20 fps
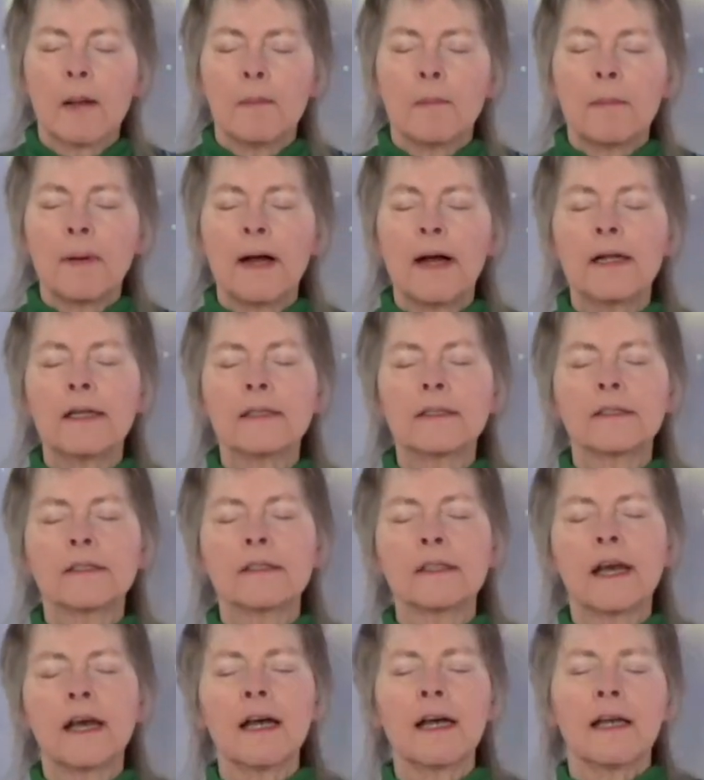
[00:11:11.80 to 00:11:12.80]

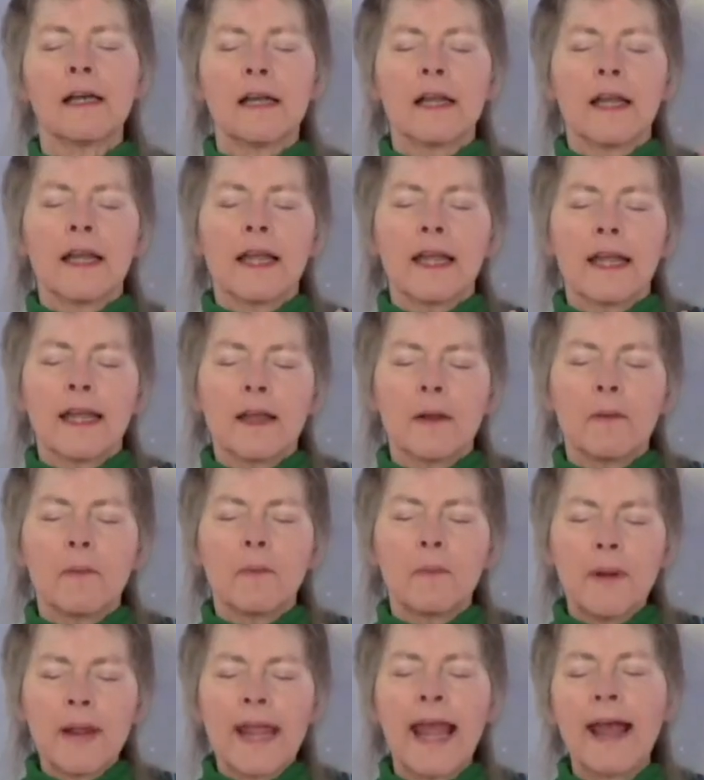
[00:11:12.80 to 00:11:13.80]
But
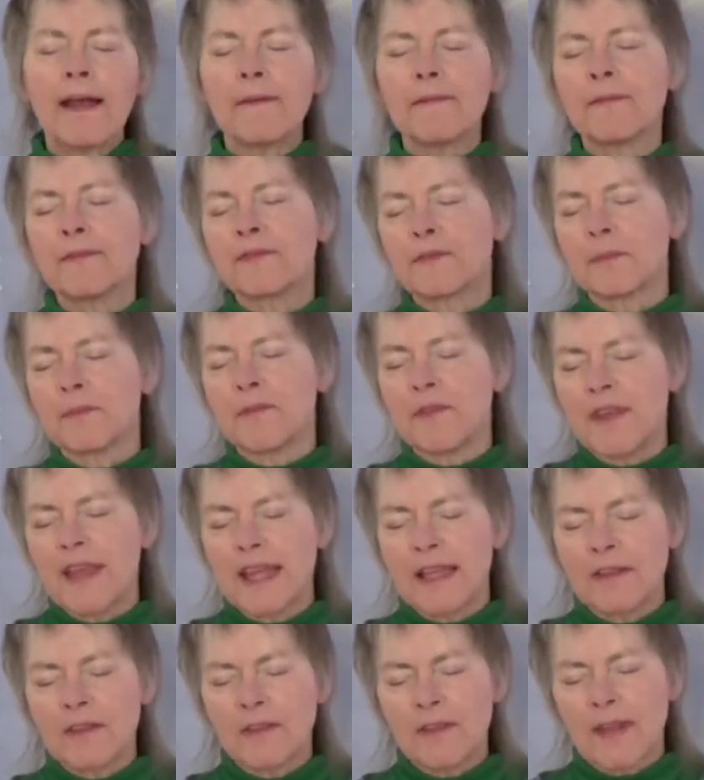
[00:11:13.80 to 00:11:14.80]
we have some
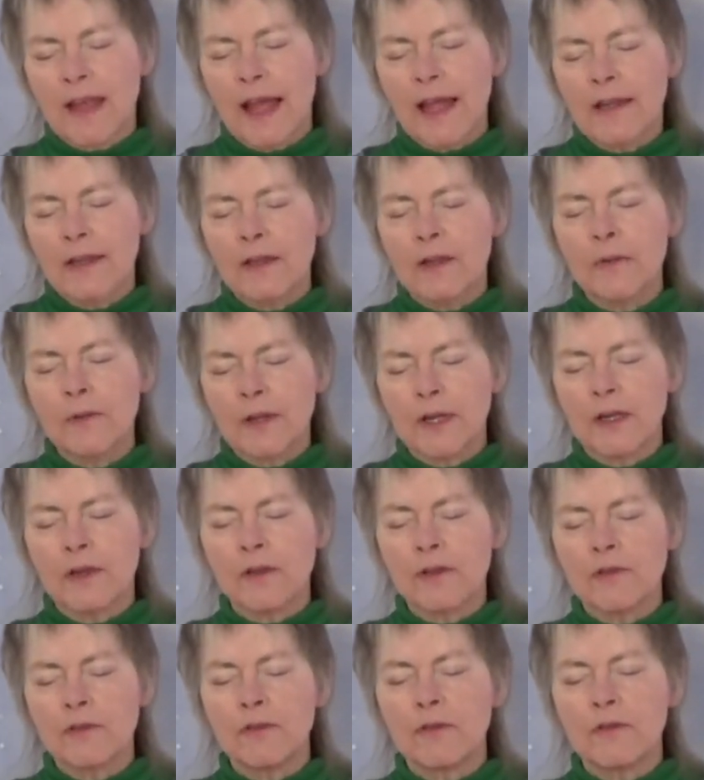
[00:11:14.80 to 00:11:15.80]
things that
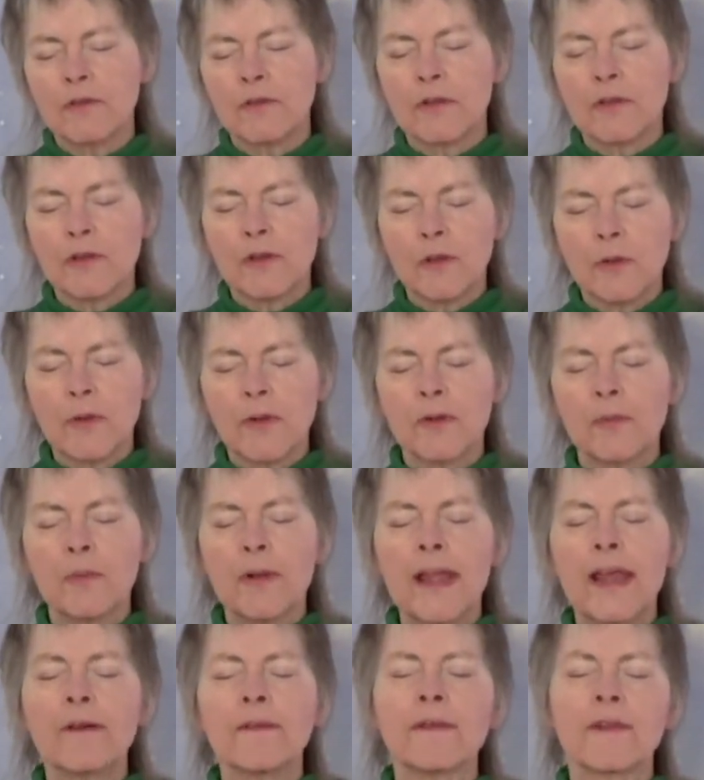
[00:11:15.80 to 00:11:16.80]

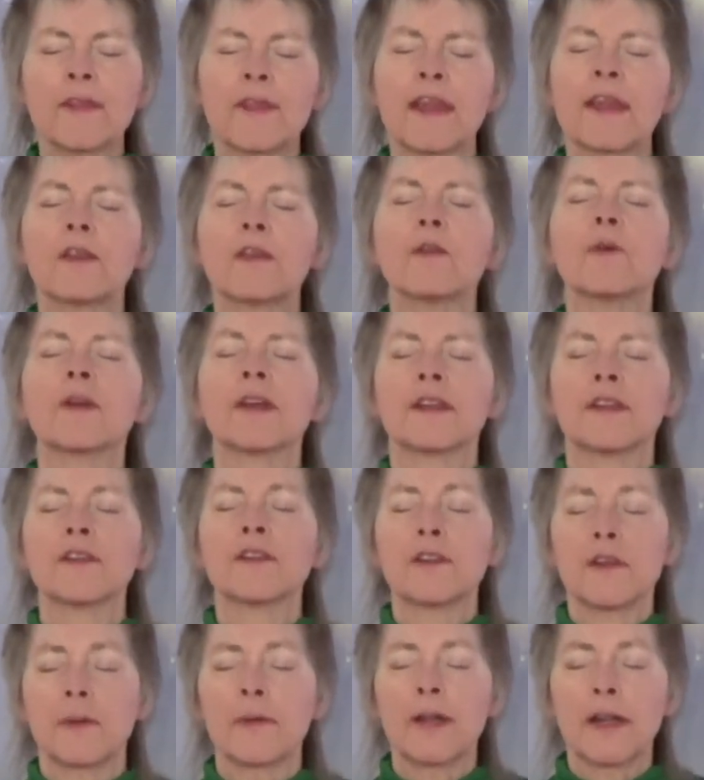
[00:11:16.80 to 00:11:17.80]
we have a thing you can
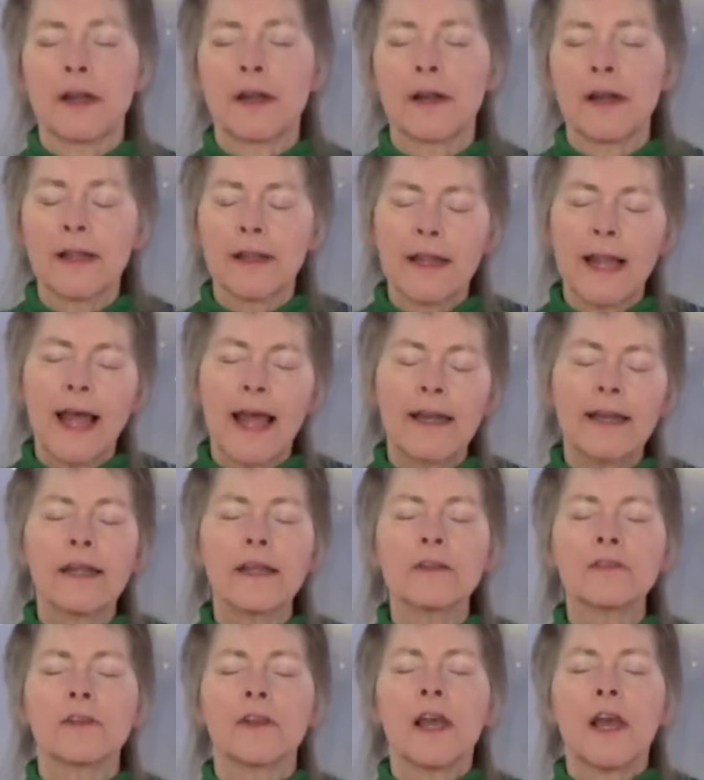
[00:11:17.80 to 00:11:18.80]
do here, and that
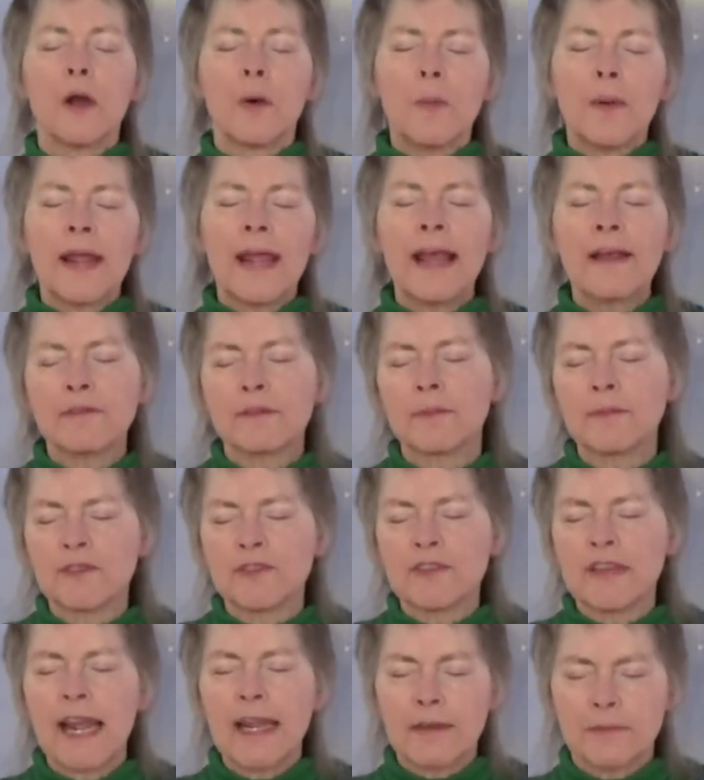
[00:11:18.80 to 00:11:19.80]
is we have some
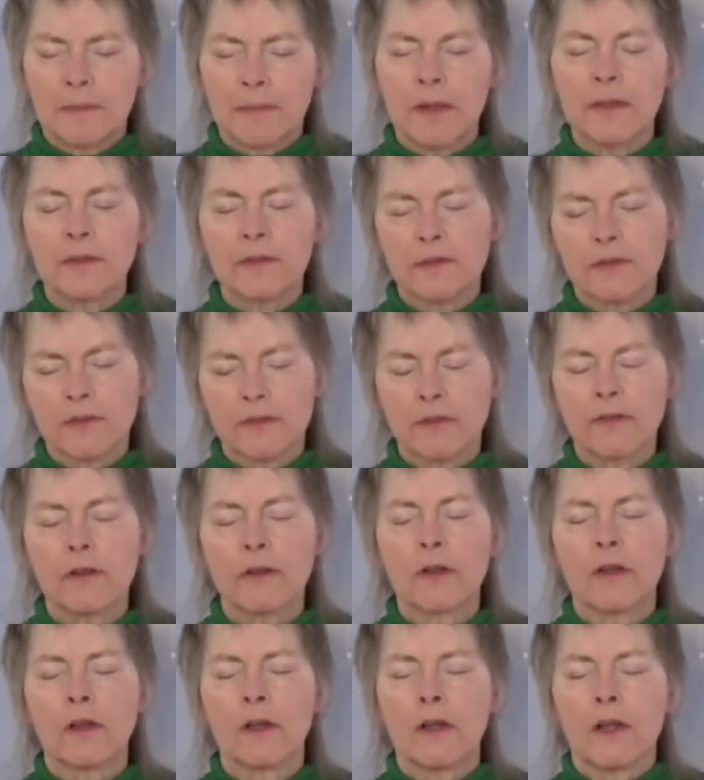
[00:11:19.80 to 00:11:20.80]
statements
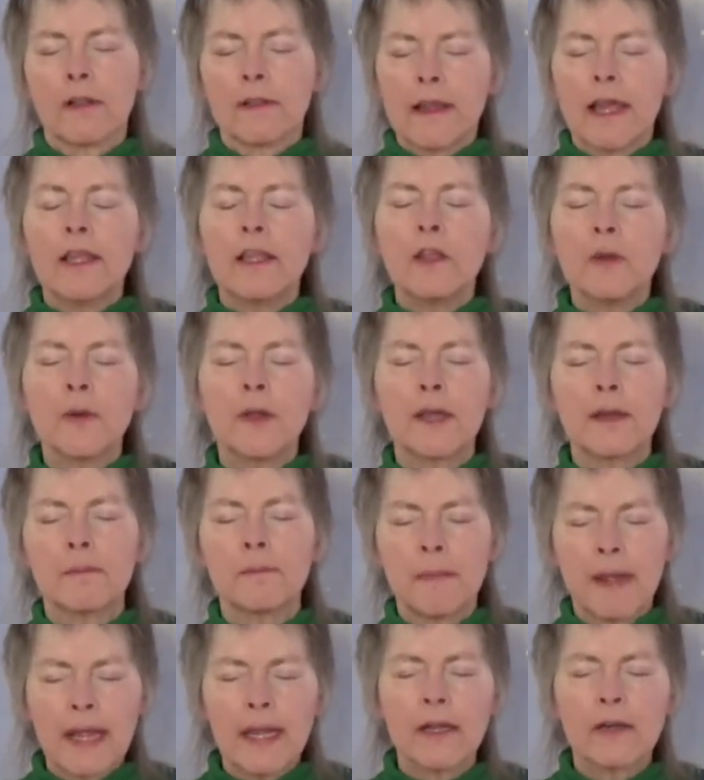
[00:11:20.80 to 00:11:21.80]
that you
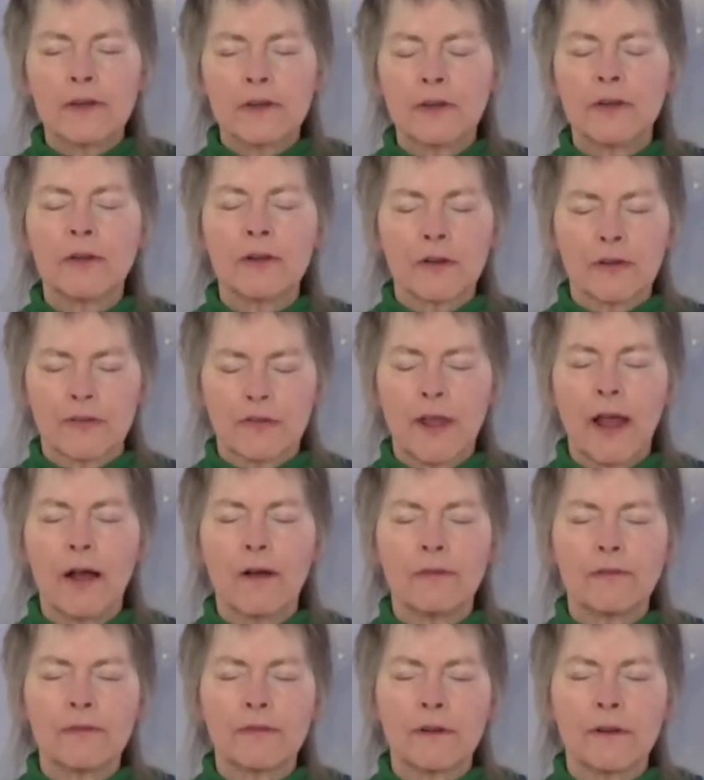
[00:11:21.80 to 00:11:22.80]
can make to
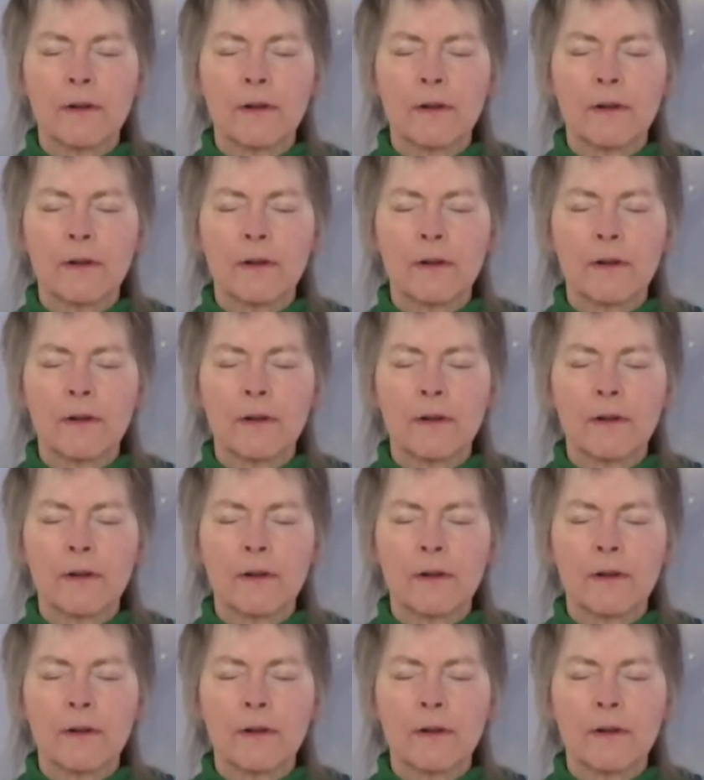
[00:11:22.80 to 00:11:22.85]
yourself.